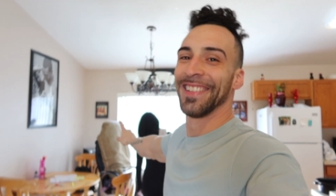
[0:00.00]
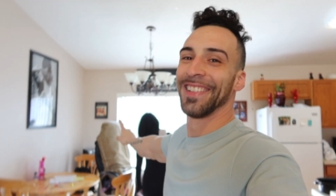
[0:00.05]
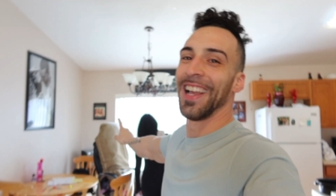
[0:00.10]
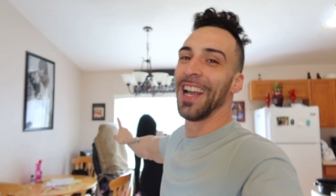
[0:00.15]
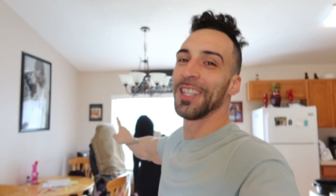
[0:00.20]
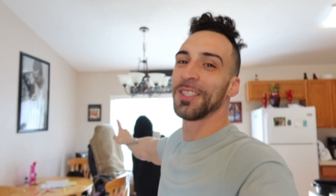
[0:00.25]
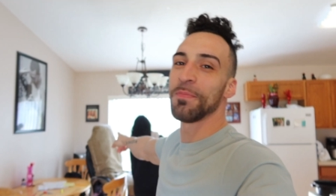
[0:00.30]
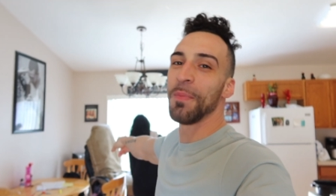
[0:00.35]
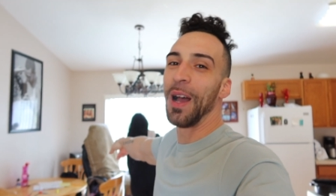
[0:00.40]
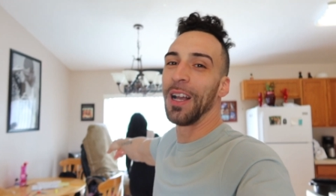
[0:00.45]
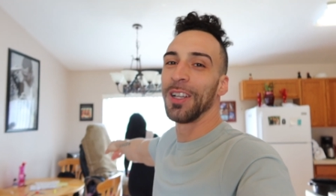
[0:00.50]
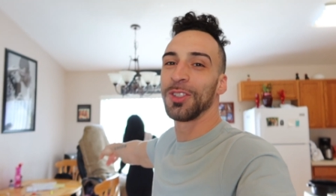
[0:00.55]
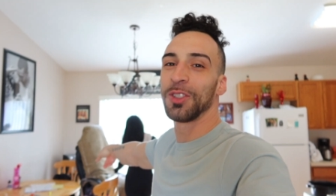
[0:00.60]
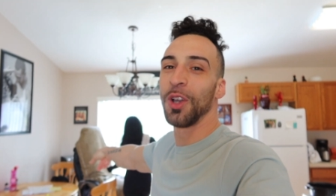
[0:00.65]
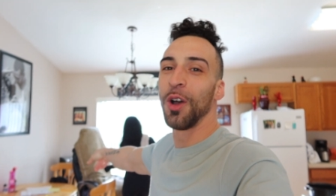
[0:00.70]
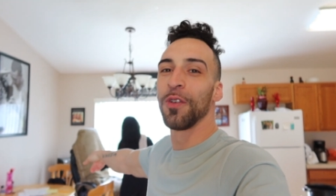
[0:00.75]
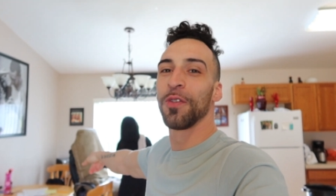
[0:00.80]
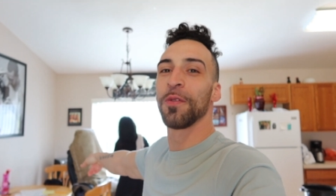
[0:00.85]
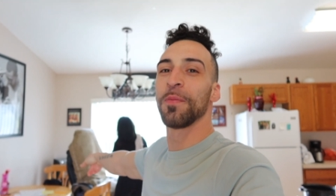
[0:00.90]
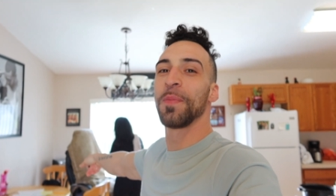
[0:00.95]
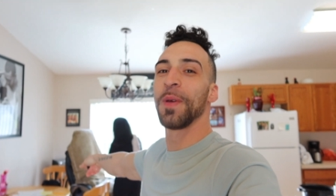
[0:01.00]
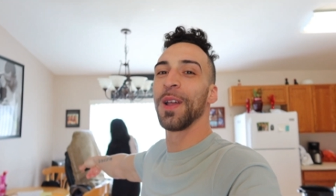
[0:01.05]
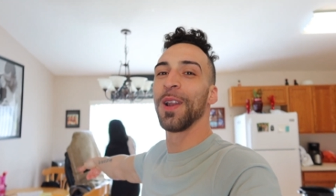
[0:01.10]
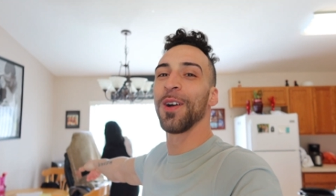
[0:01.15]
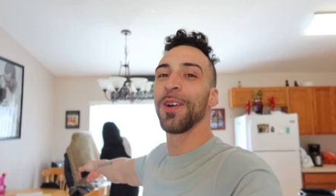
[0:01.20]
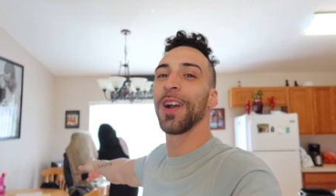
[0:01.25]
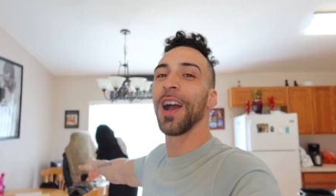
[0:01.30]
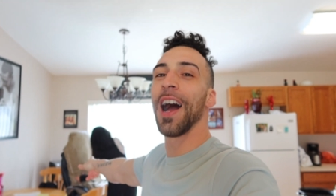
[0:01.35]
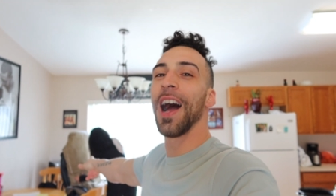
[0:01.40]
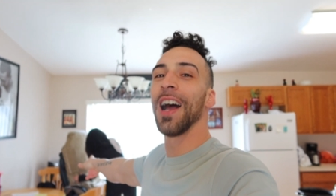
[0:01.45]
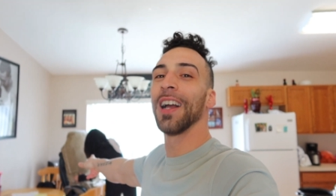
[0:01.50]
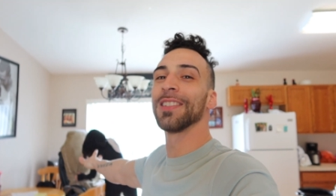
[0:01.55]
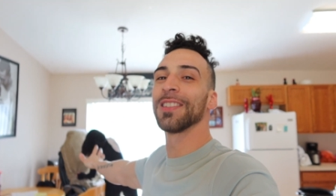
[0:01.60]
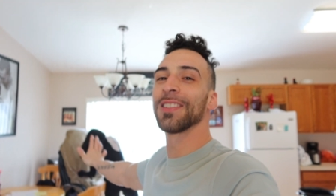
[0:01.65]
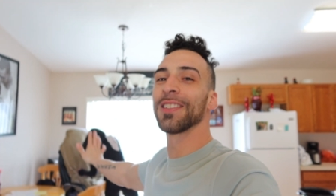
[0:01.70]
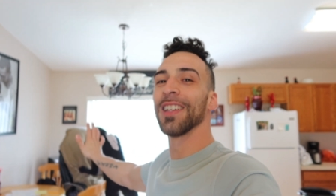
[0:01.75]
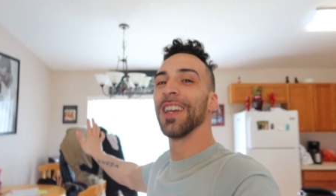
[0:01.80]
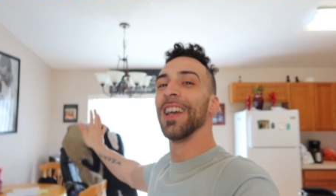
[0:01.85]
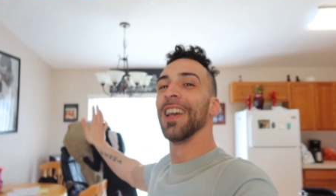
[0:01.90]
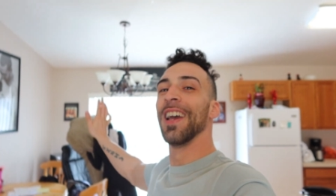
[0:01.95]
That's my sofa pillow,
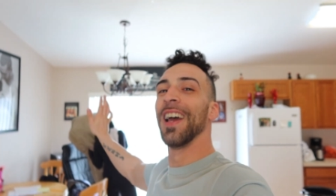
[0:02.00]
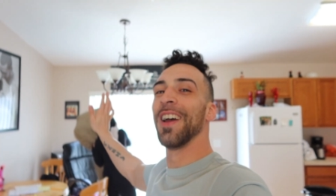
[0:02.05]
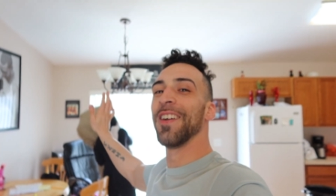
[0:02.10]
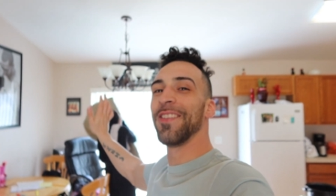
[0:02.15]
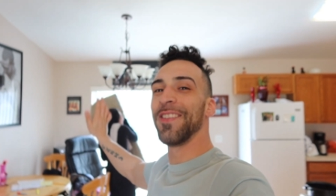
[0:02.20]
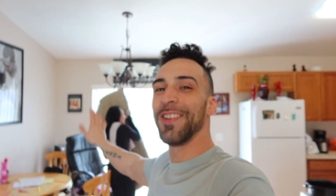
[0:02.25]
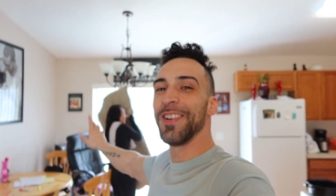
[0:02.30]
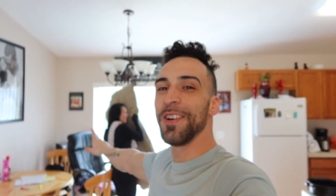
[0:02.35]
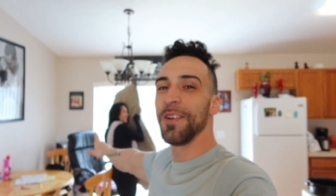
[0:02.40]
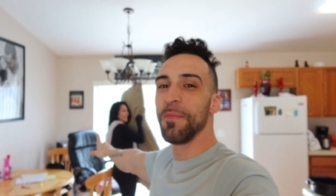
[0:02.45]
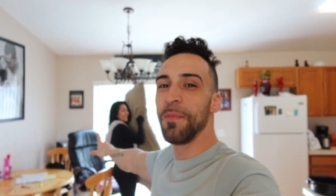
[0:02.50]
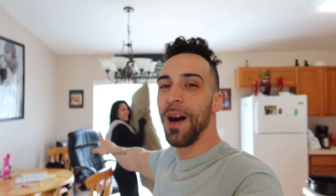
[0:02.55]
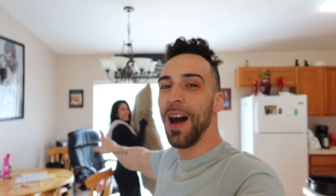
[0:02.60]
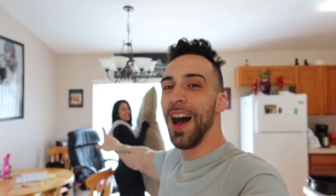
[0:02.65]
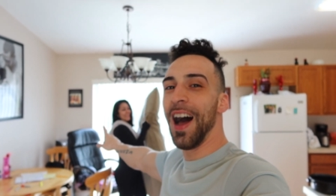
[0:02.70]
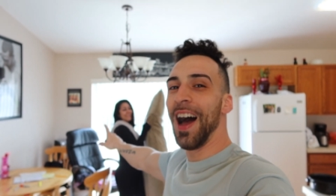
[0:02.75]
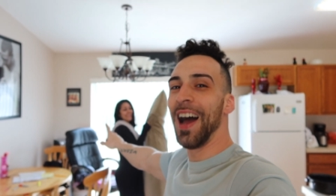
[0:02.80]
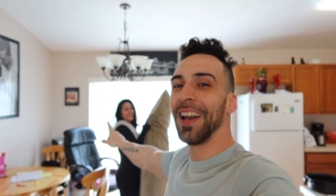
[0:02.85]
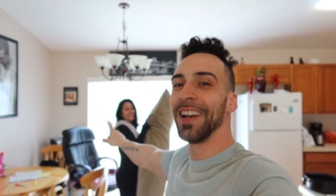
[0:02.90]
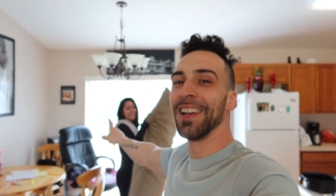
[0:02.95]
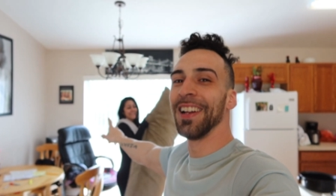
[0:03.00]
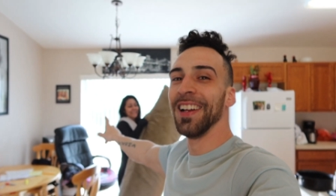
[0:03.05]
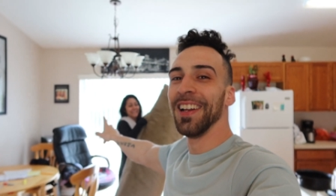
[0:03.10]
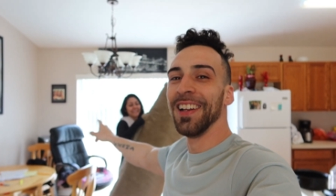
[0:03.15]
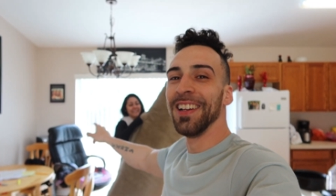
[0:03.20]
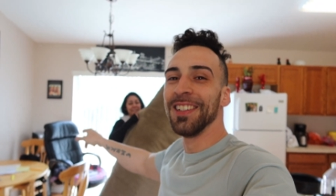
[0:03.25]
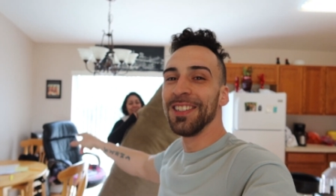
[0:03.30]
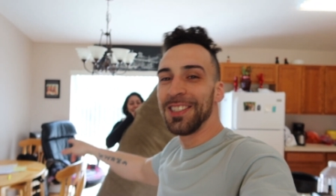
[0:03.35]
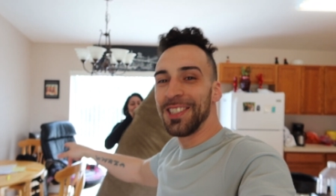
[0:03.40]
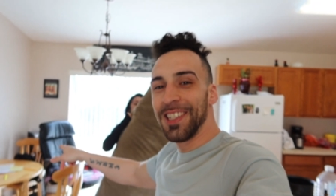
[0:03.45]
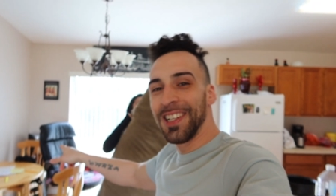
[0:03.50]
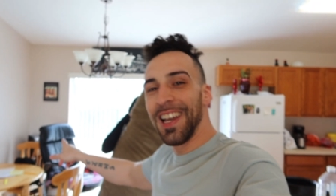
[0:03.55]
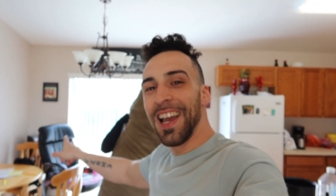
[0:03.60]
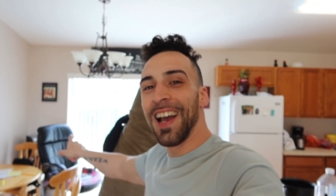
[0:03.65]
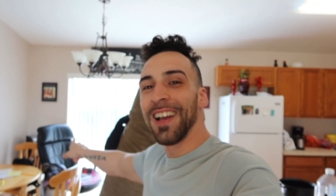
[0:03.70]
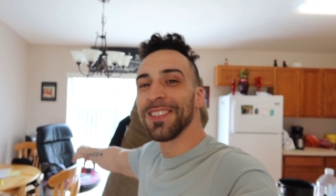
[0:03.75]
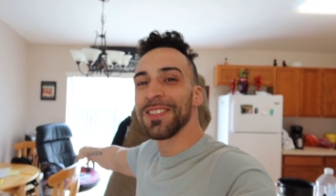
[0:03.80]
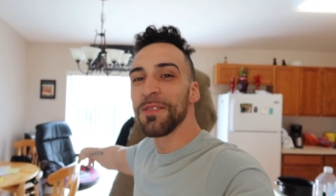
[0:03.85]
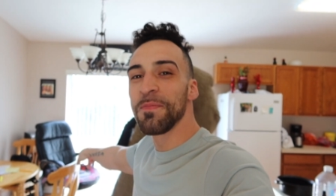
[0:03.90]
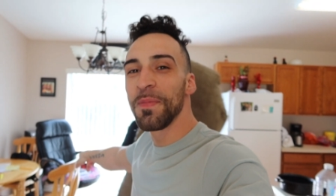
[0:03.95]
guys. If you don't mind, she
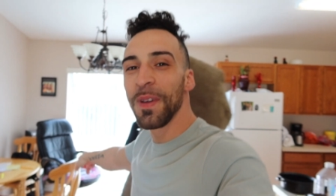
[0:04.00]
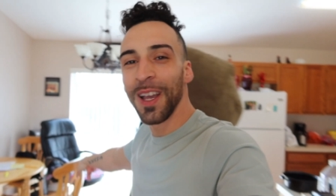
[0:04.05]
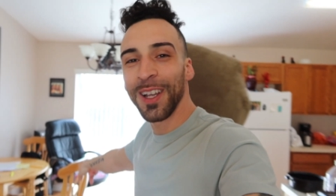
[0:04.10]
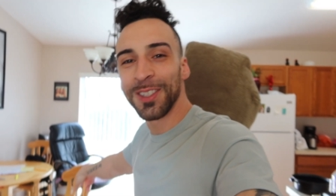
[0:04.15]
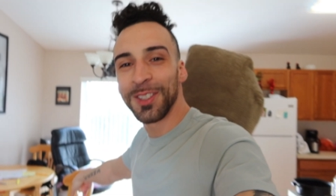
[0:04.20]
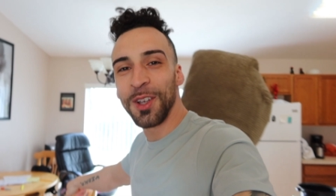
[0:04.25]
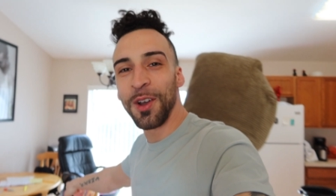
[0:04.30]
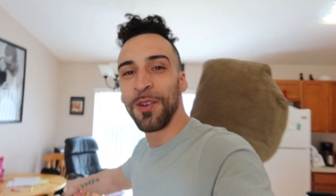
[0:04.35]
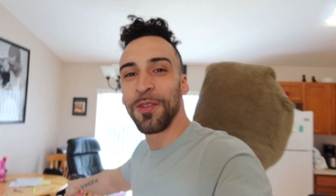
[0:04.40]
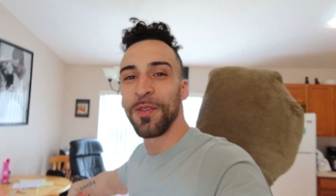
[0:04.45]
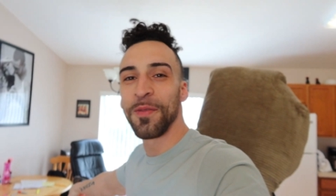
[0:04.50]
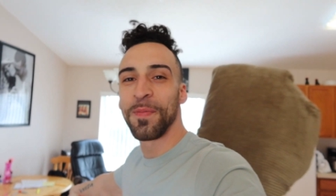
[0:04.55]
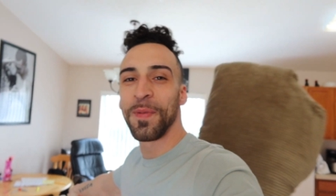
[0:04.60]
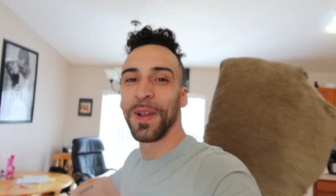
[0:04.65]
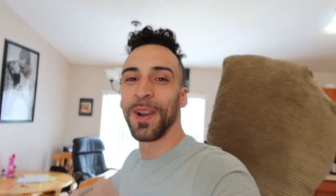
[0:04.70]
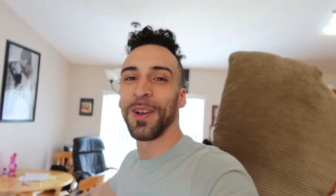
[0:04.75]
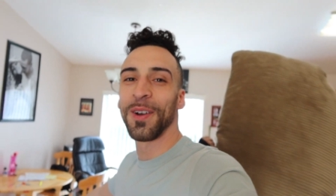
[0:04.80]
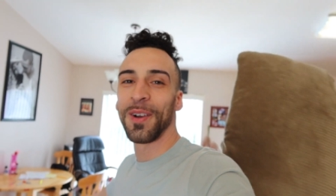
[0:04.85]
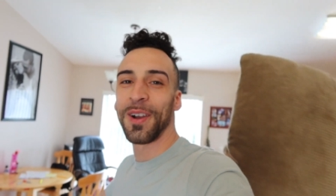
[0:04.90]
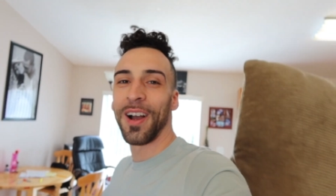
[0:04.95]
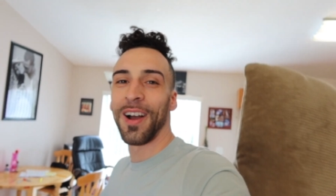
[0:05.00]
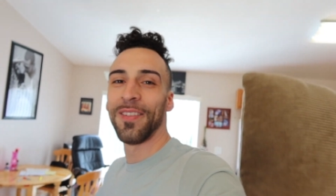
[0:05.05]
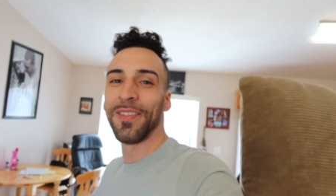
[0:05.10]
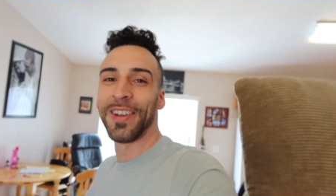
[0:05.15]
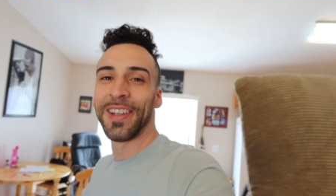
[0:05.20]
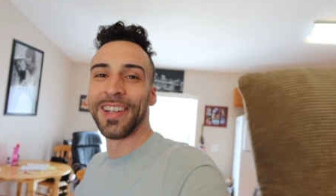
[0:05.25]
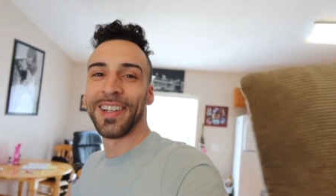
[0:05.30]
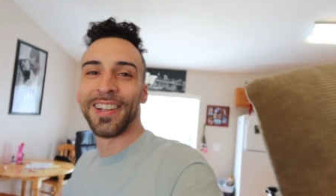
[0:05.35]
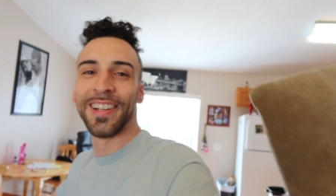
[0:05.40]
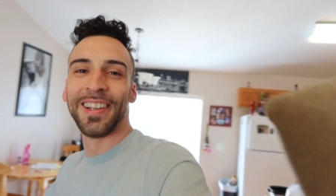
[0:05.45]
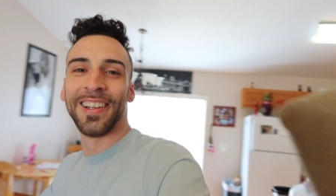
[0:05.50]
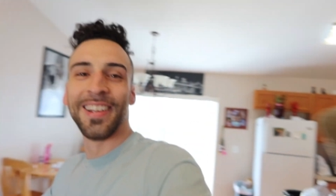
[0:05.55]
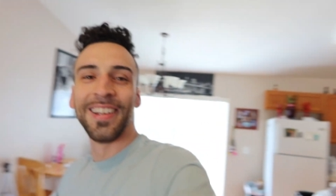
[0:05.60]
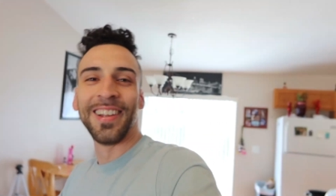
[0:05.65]
has a big sofa pillow coming.